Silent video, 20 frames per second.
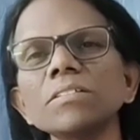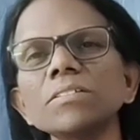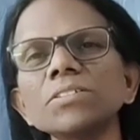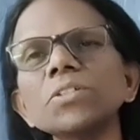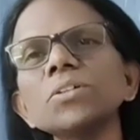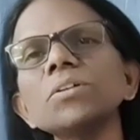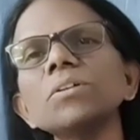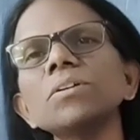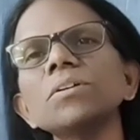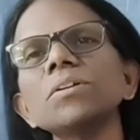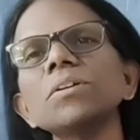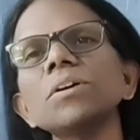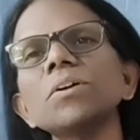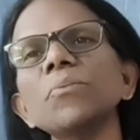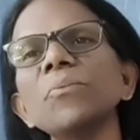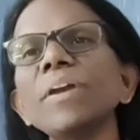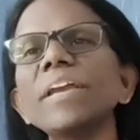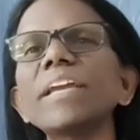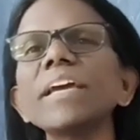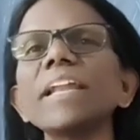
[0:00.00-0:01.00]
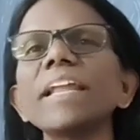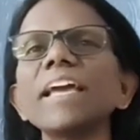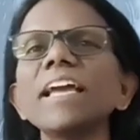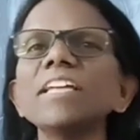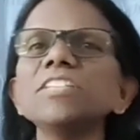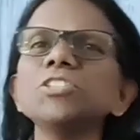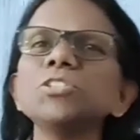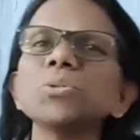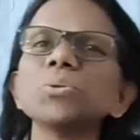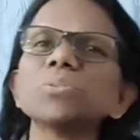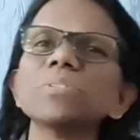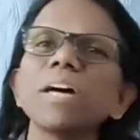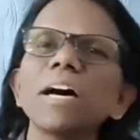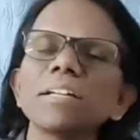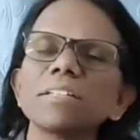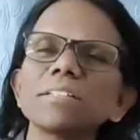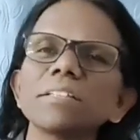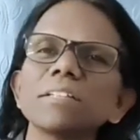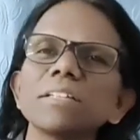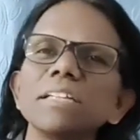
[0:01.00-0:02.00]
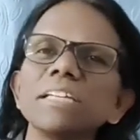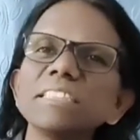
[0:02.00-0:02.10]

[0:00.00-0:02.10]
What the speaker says: So we can ensure that.